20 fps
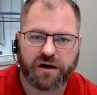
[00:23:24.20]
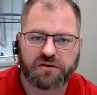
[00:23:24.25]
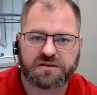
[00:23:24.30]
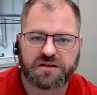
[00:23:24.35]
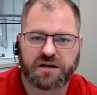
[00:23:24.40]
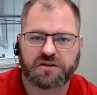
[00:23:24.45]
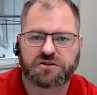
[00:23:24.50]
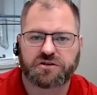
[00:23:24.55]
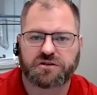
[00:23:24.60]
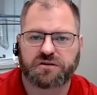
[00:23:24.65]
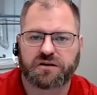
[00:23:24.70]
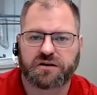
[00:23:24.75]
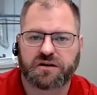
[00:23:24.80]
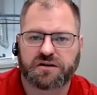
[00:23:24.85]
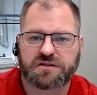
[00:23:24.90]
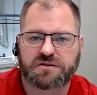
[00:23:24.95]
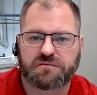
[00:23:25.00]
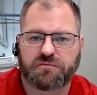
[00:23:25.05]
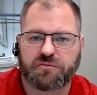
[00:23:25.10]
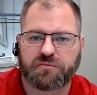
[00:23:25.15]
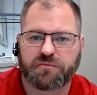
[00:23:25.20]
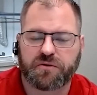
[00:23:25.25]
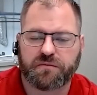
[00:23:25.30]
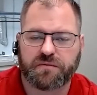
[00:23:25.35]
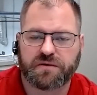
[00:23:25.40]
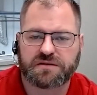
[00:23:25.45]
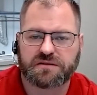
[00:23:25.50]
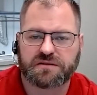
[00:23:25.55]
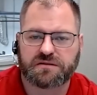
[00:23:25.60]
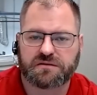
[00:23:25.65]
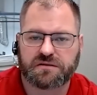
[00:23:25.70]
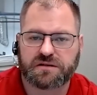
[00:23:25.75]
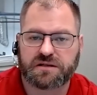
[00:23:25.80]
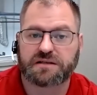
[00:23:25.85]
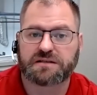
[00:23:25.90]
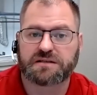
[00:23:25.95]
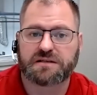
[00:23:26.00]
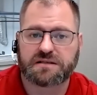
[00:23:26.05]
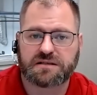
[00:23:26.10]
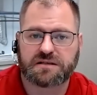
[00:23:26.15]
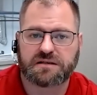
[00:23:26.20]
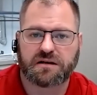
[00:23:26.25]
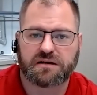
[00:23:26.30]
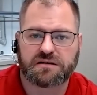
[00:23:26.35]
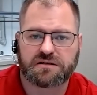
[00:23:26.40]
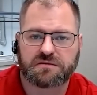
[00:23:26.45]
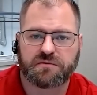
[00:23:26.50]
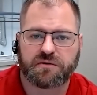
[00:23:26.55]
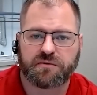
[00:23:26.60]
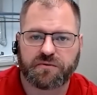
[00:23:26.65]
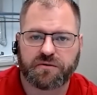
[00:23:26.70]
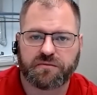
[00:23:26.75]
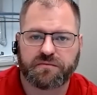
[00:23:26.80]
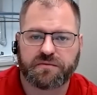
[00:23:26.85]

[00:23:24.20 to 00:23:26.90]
without touching the existing customer